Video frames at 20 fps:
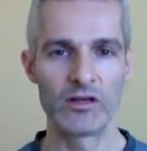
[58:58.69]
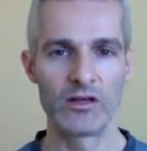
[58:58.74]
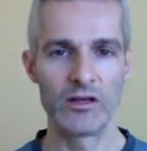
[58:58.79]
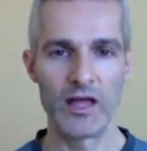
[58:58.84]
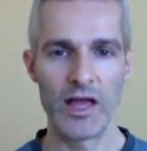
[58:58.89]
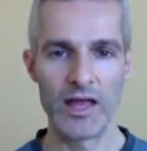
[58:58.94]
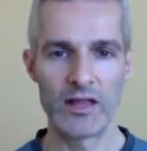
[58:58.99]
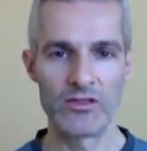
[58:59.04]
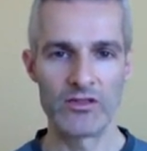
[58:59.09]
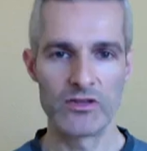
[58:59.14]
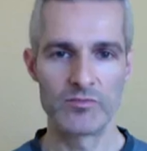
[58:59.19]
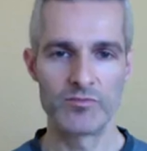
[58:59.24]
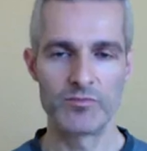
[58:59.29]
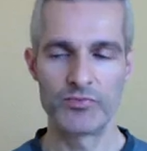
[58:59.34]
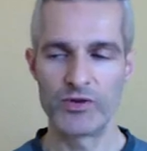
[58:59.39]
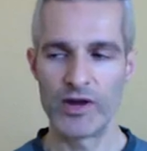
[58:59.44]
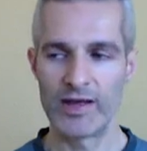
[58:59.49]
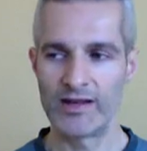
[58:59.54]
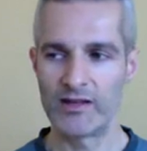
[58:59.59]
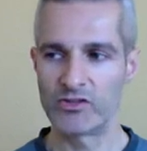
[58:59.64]
And the
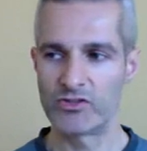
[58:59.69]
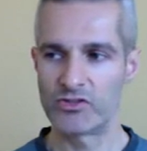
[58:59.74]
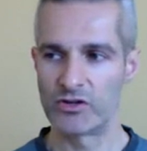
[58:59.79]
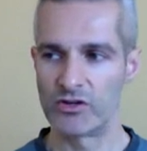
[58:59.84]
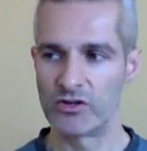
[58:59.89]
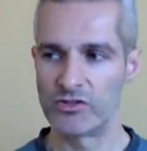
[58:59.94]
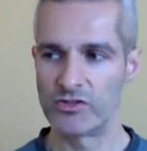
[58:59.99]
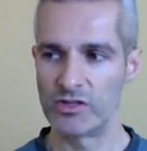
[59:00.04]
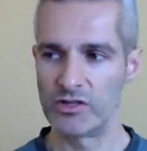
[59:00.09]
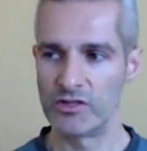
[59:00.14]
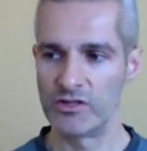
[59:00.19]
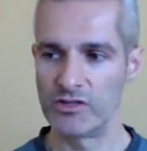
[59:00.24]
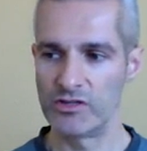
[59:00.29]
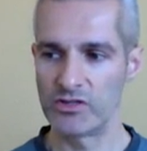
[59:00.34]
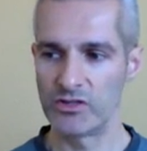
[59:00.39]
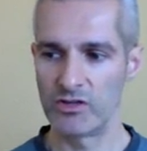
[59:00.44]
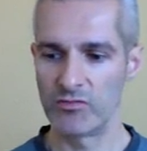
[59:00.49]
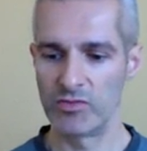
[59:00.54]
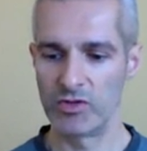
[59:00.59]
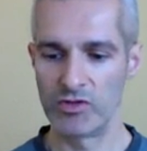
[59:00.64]
predators in these
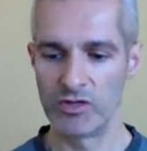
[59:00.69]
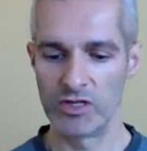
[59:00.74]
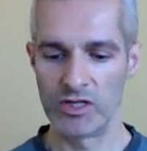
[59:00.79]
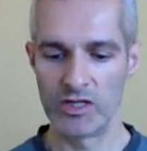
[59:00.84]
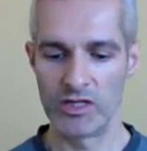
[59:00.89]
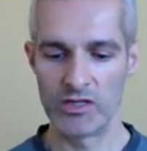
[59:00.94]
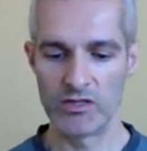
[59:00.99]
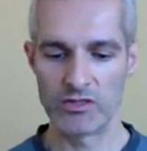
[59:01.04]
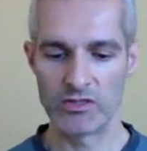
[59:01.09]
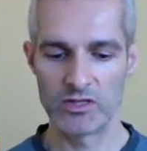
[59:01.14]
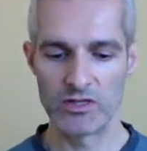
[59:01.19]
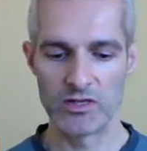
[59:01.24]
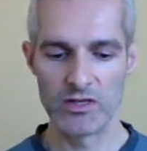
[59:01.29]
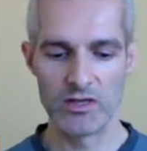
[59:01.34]
communities